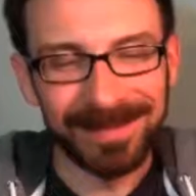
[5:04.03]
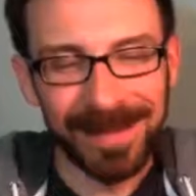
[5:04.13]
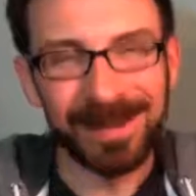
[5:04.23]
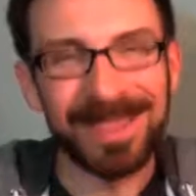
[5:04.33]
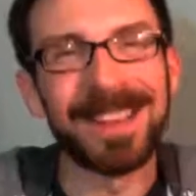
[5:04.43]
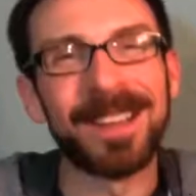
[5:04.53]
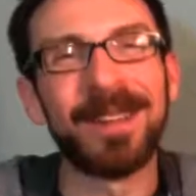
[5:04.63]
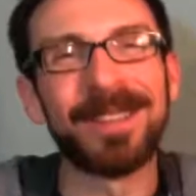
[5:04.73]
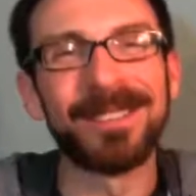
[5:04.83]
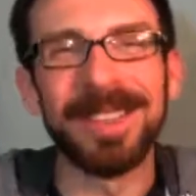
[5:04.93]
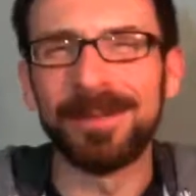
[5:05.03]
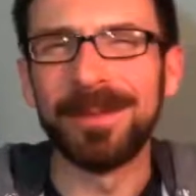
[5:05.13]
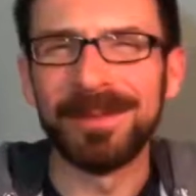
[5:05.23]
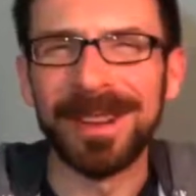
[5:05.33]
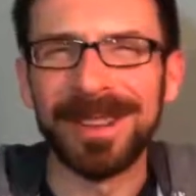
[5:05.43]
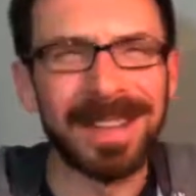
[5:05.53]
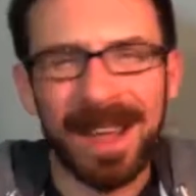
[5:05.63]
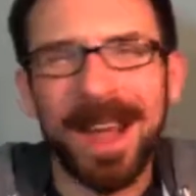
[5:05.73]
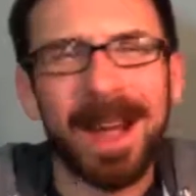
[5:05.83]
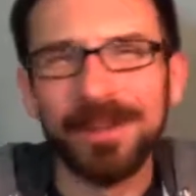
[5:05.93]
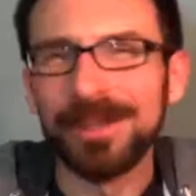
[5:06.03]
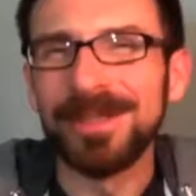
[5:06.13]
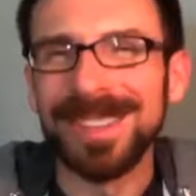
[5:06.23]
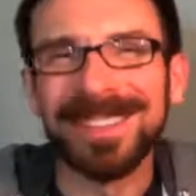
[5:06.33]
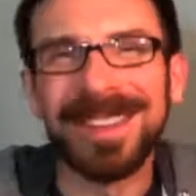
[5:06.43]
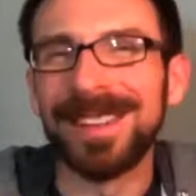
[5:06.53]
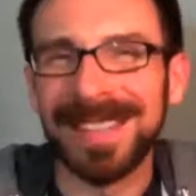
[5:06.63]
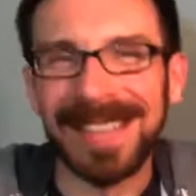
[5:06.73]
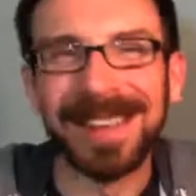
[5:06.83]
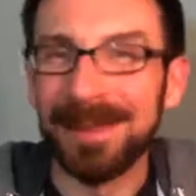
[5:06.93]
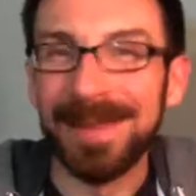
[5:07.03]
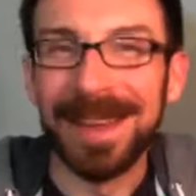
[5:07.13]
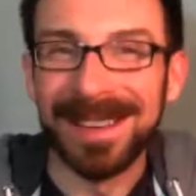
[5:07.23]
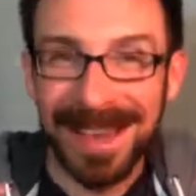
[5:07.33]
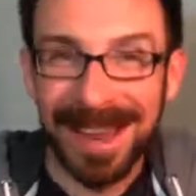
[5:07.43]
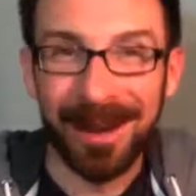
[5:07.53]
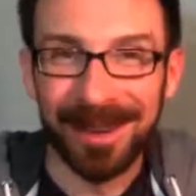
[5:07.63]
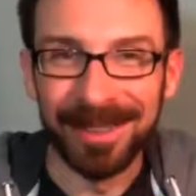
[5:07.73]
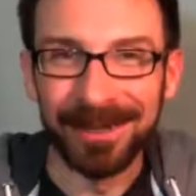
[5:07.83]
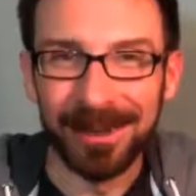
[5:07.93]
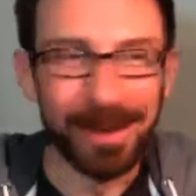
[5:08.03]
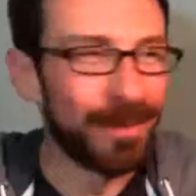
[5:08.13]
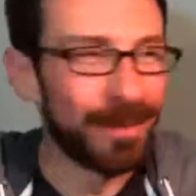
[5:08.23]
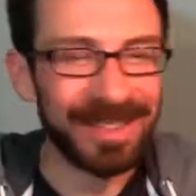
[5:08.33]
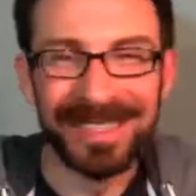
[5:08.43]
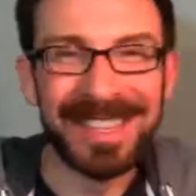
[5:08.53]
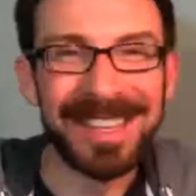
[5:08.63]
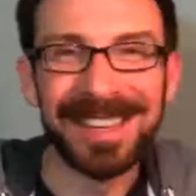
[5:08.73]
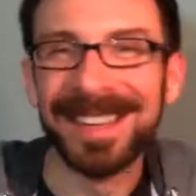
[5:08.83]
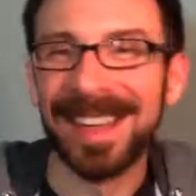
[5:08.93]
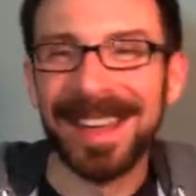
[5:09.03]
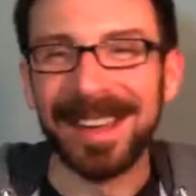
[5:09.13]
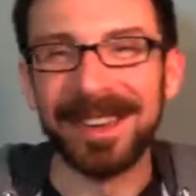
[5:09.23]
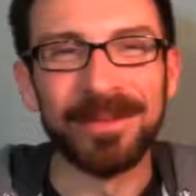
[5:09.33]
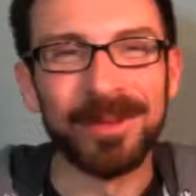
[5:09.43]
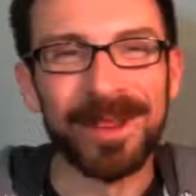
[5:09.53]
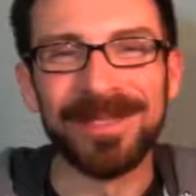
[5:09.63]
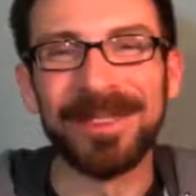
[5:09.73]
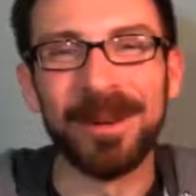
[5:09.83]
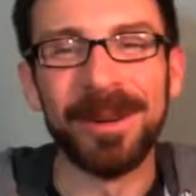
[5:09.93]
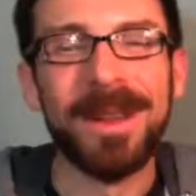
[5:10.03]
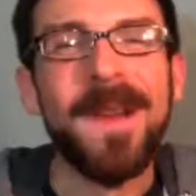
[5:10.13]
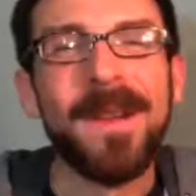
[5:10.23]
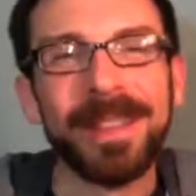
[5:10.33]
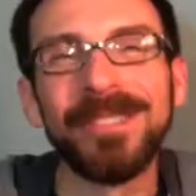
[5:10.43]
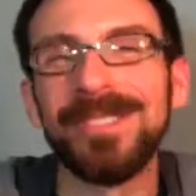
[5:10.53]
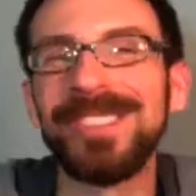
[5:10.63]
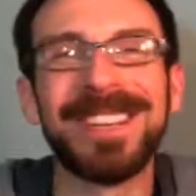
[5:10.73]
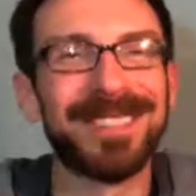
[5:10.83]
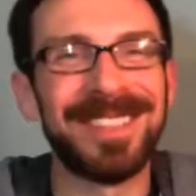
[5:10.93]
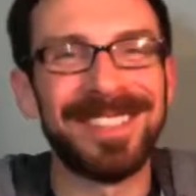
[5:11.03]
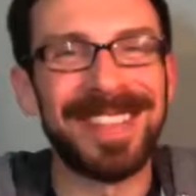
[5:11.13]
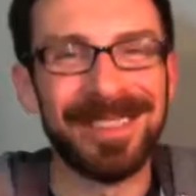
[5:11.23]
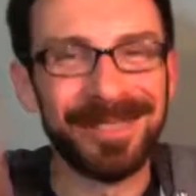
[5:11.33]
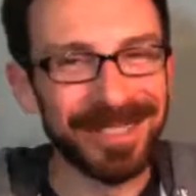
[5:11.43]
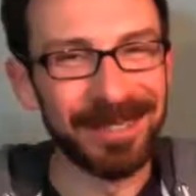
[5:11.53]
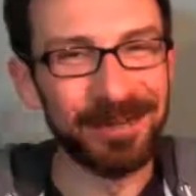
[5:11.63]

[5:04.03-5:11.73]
you know, in that college life when you're trying, like, I'm sure he's not laying on a bed now as a grown-up with his kid and his wife going, let's just stare at these candles like